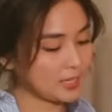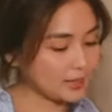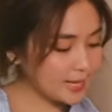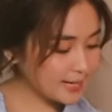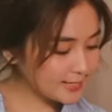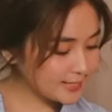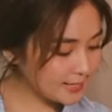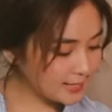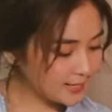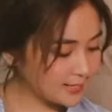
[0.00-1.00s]
Next
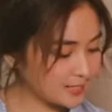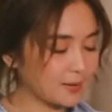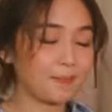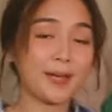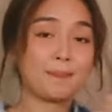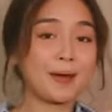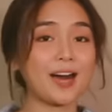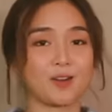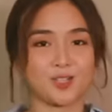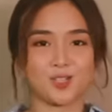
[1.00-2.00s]
is my
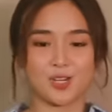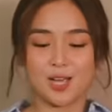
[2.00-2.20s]
pouch.